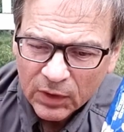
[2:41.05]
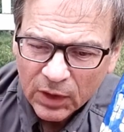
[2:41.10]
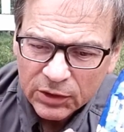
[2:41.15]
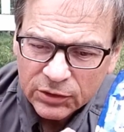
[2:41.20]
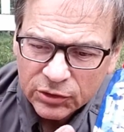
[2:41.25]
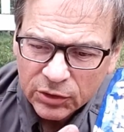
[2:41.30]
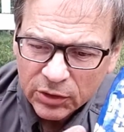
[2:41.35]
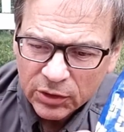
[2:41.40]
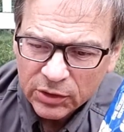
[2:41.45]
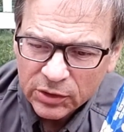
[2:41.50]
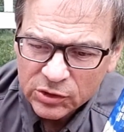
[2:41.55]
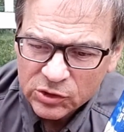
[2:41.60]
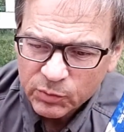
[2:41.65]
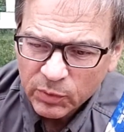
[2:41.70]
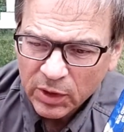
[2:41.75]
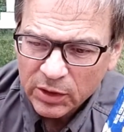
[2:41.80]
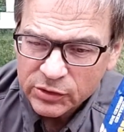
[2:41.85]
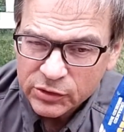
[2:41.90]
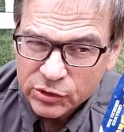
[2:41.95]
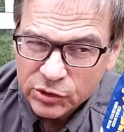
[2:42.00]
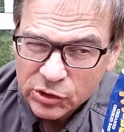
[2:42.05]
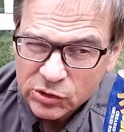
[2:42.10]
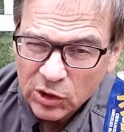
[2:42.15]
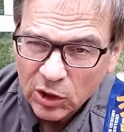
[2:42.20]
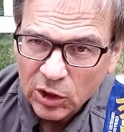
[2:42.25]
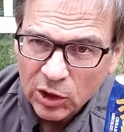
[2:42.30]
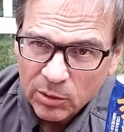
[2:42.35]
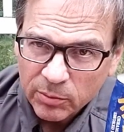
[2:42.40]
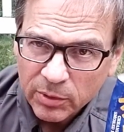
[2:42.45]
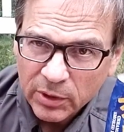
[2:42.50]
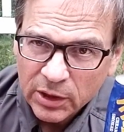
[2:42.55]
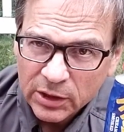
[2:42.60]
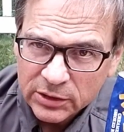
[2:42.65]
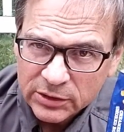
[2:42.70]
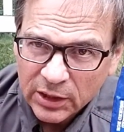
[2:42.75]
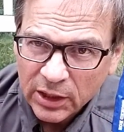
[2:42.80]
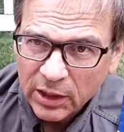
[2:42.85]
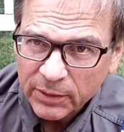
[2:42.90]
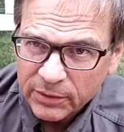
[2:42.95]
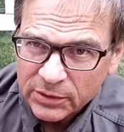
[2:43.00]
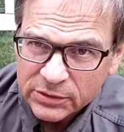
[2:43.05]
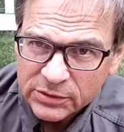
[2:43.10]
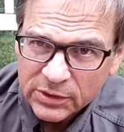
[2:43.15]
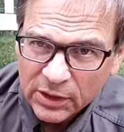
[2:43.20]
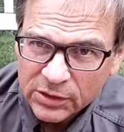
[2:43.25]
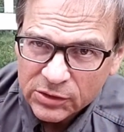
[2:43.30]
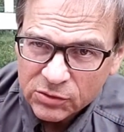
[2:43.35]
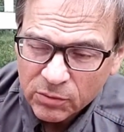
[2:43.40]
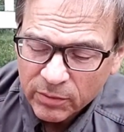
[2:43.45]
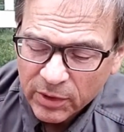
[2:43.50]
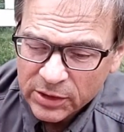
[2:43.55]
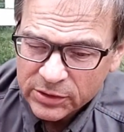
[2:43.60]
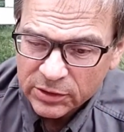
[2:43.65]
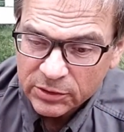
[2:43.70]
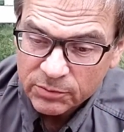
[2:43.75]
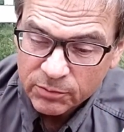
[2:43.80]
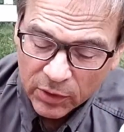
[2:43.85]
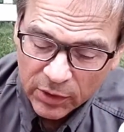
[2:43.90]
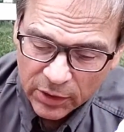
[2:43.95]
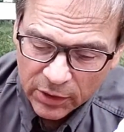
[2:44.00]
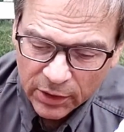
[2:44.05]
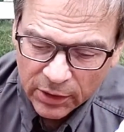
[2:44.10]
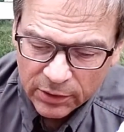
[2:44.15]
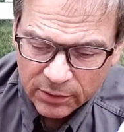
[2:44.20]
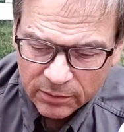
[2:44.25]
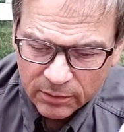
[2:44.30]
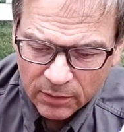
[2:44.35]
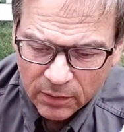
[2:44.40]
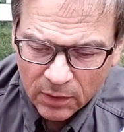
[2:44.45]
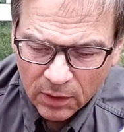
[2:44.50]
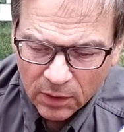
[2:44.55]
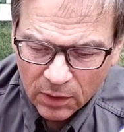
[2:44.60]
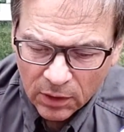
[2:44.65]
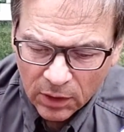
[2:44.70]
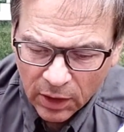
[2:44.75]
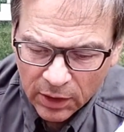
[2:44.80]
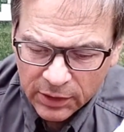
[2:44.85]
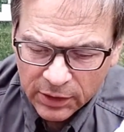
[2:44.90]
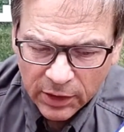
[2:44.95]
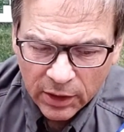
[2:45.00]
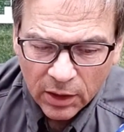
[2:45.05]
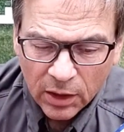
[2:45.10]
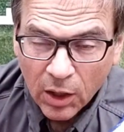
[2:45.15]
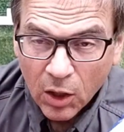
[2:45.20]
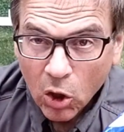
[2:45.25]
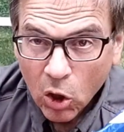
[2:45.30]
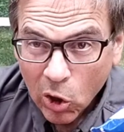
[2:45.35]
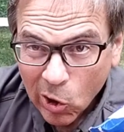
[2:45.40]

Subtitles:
that you can dispense just a little bit at a time, and it's not so messy. Pretty good idea.